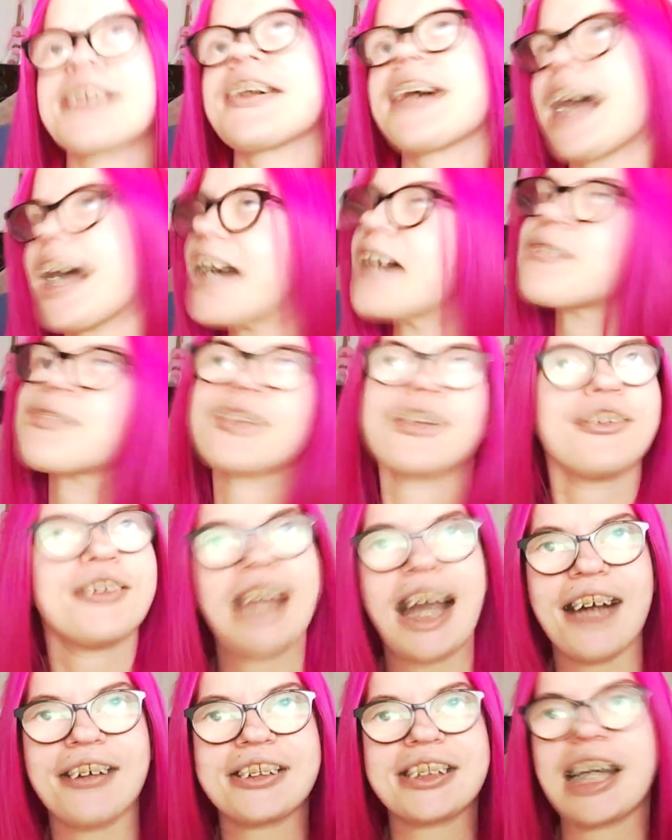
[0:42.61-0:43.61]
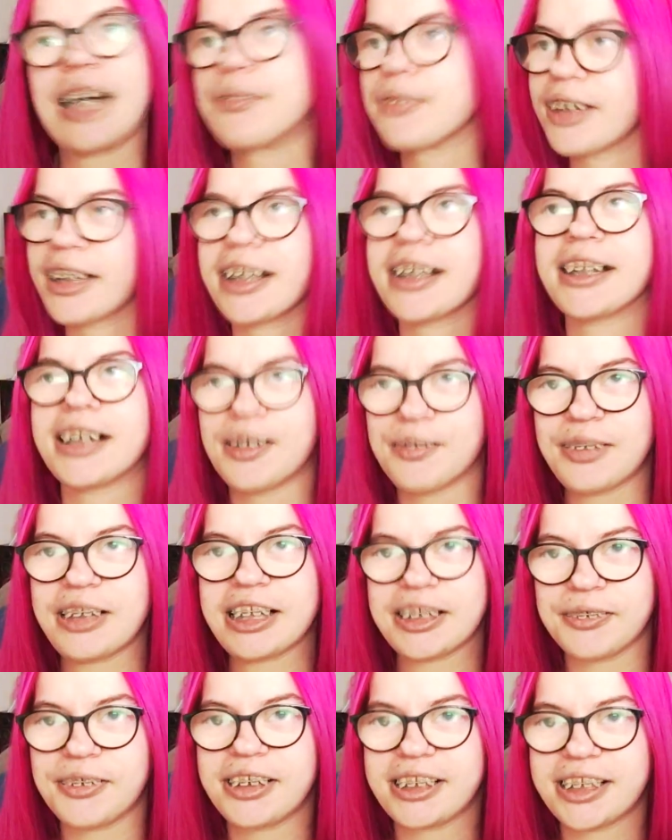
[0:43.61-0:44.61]
so I have no doubts I'm gonna love
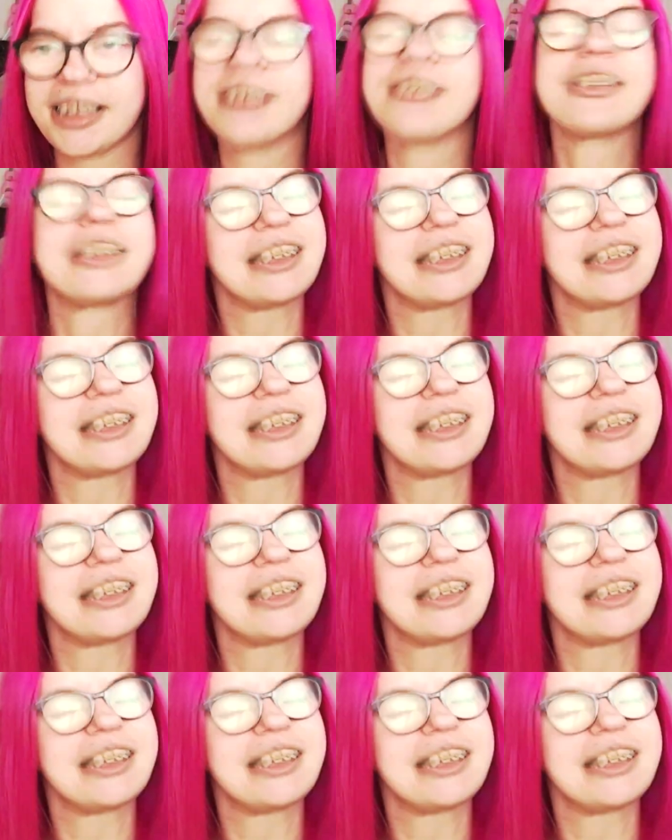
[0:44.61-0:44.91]
this one too.